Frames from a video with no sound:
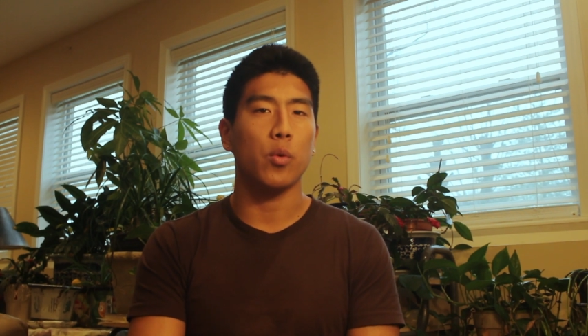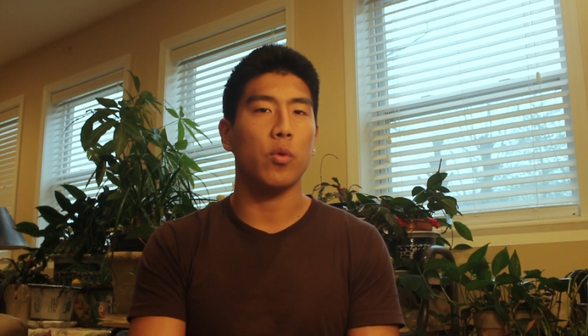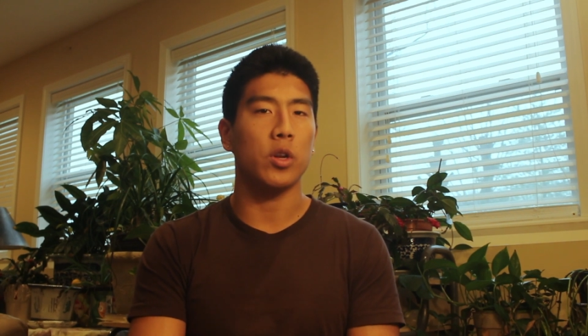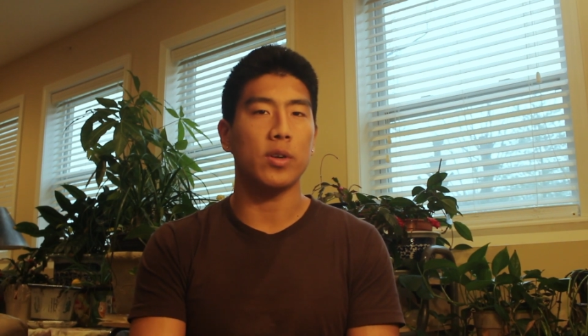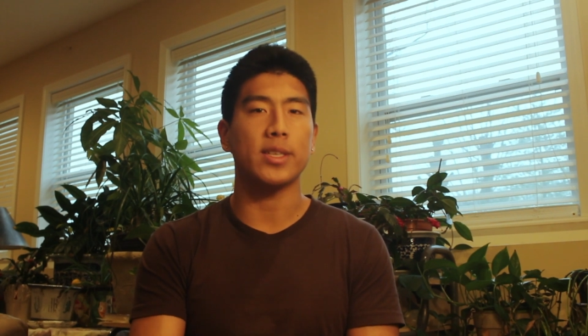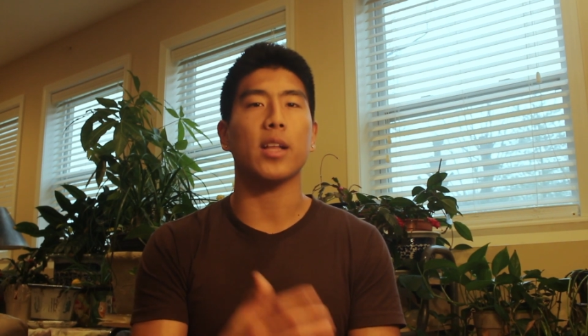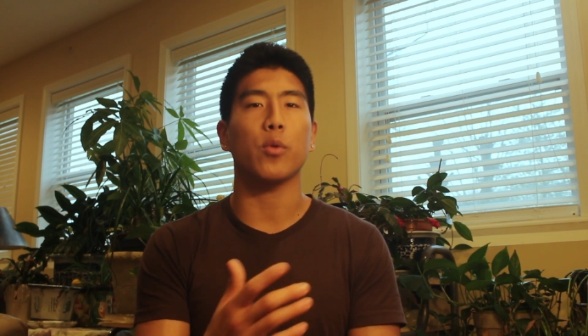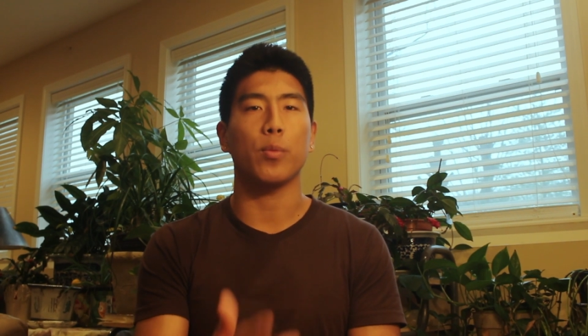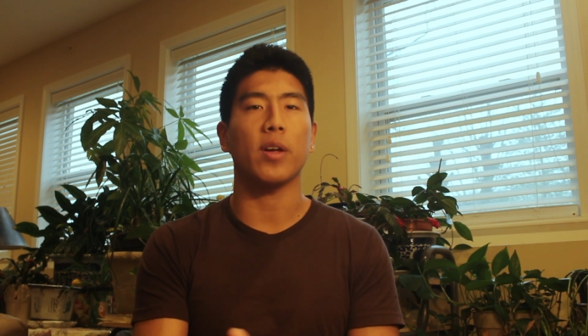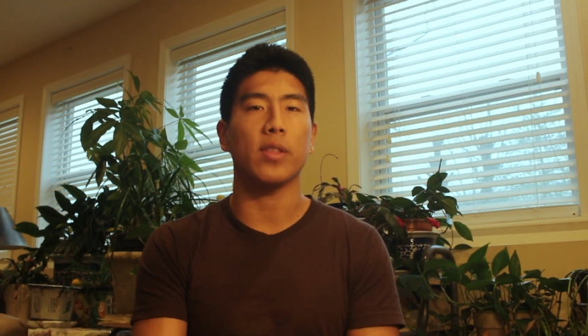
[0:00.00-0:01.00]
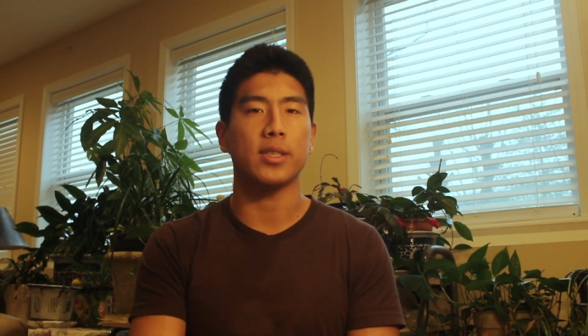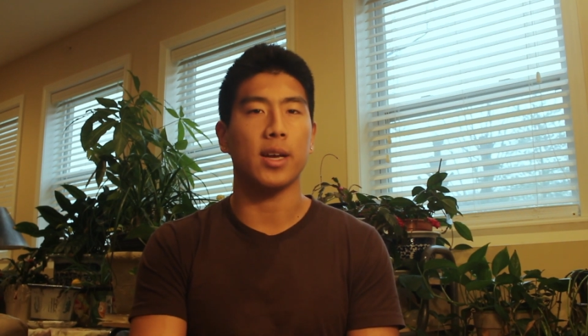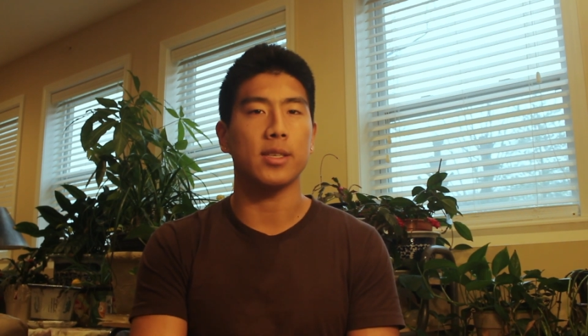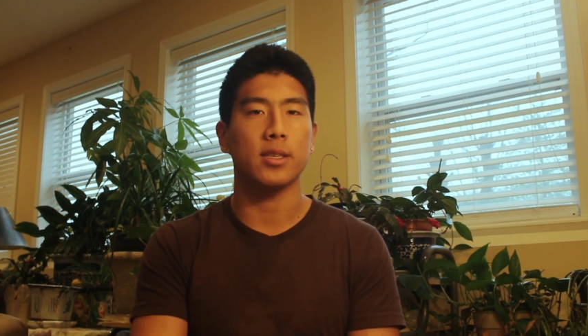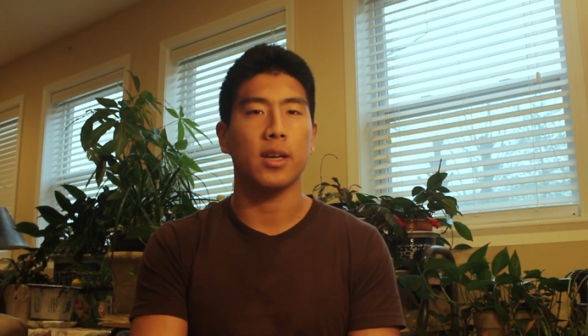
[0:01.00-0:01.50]
We knew exactly what would be on the
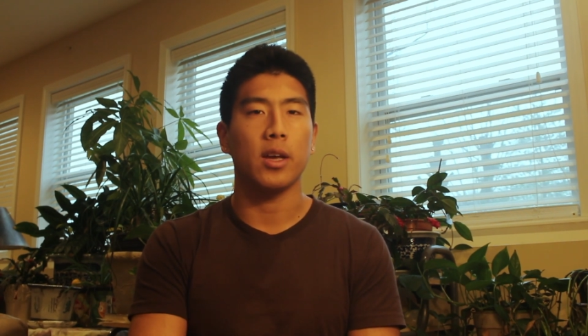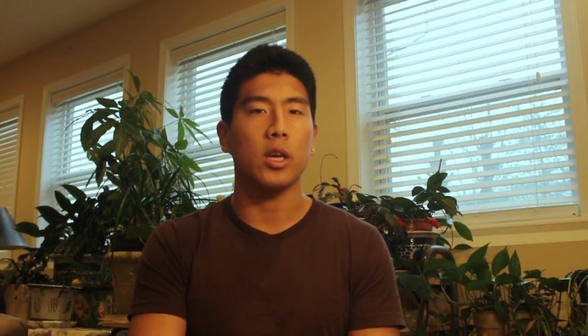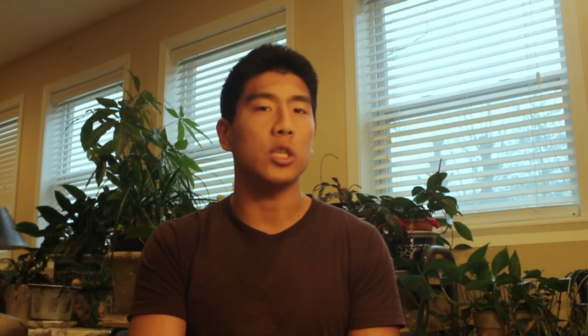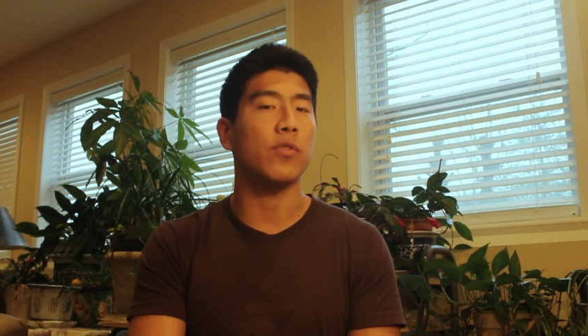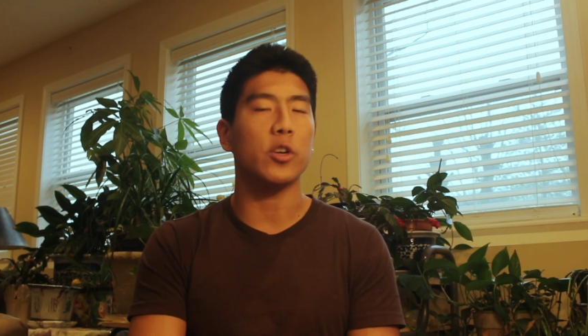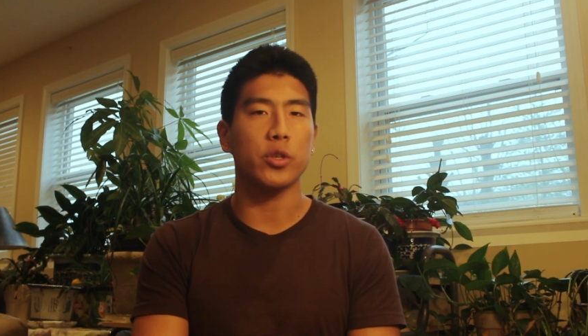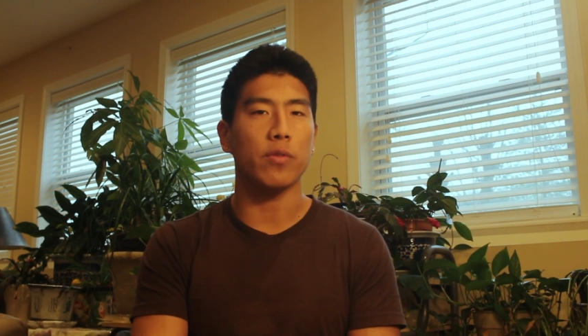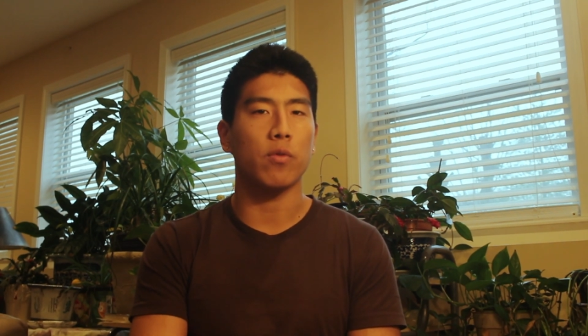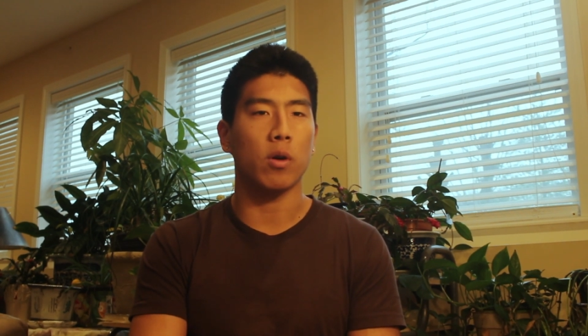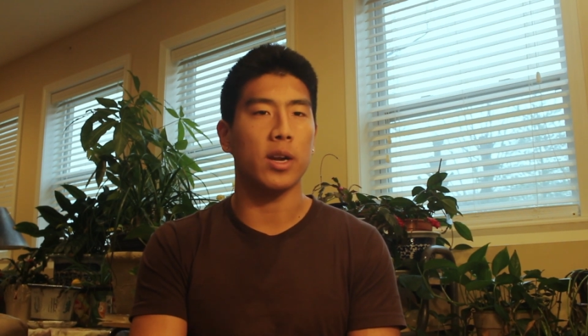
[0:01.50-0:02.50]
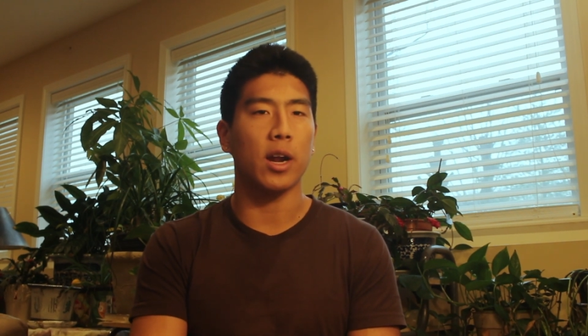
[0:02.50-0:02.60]
test. It was very straightforward.